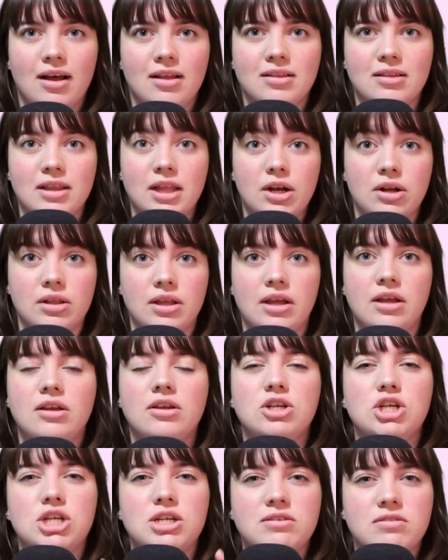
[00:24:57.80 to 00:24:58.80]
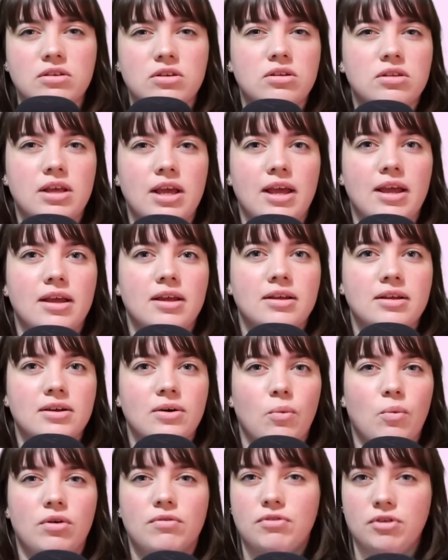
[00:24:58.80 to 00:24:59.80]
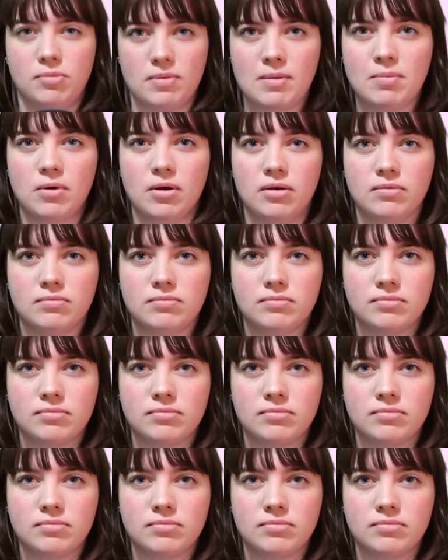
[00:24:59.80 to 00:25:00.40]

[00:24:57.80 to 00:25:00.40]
Literally, she's literally one for the people.